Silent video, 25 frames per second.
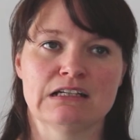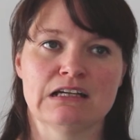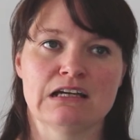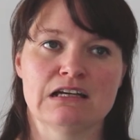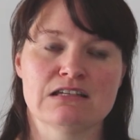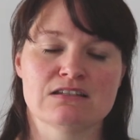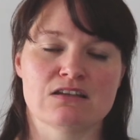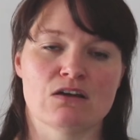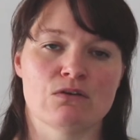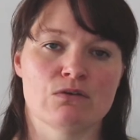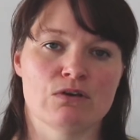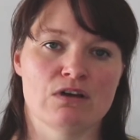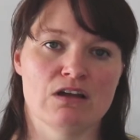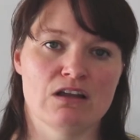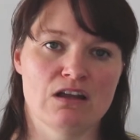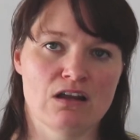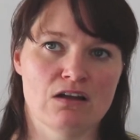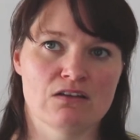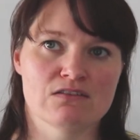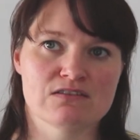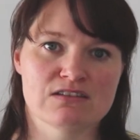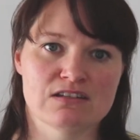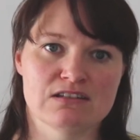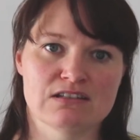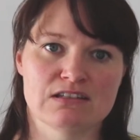So in
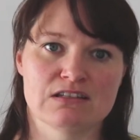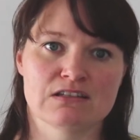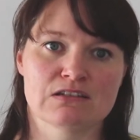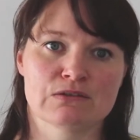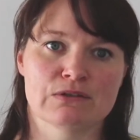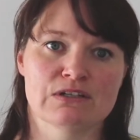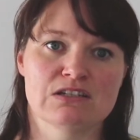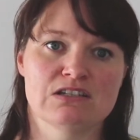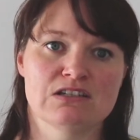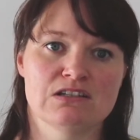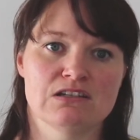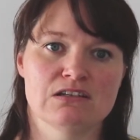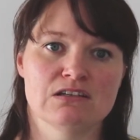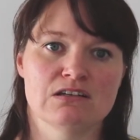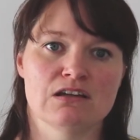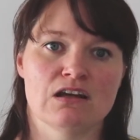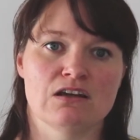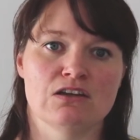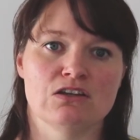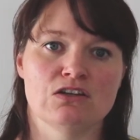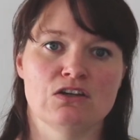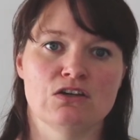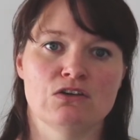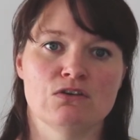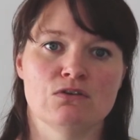answer to this question,
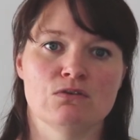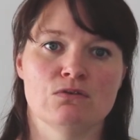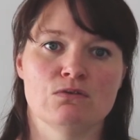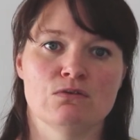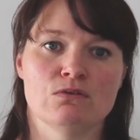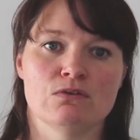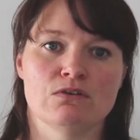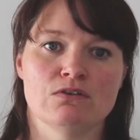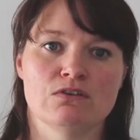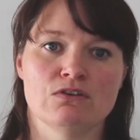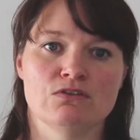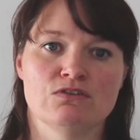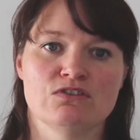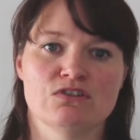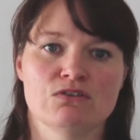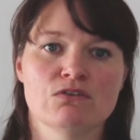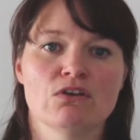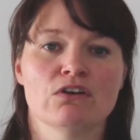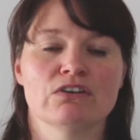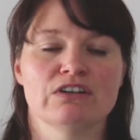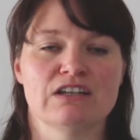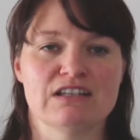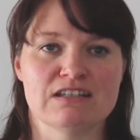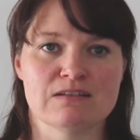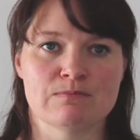you do
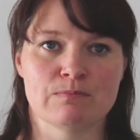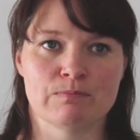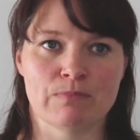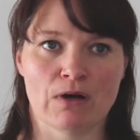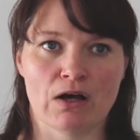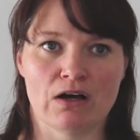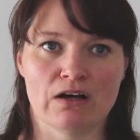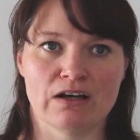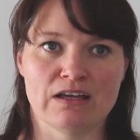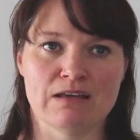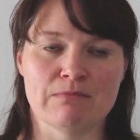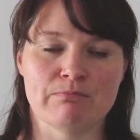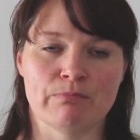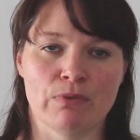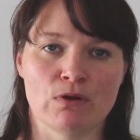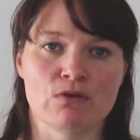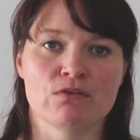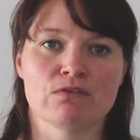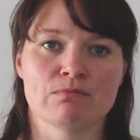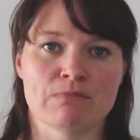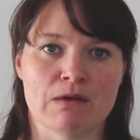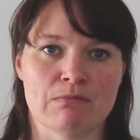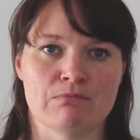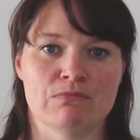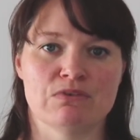not need to buy
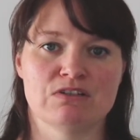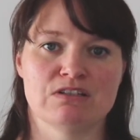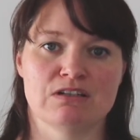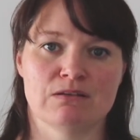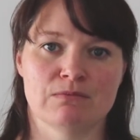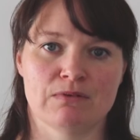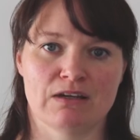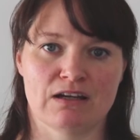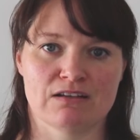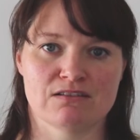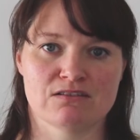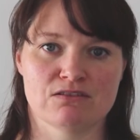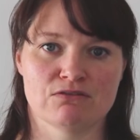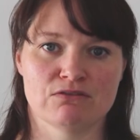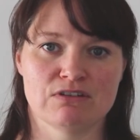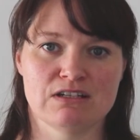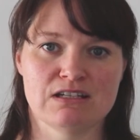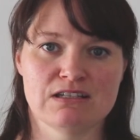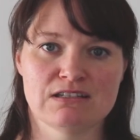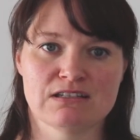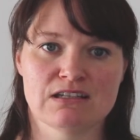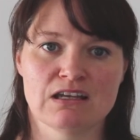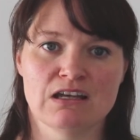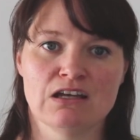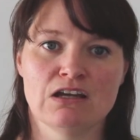both membership
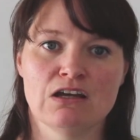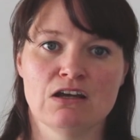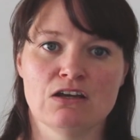categories.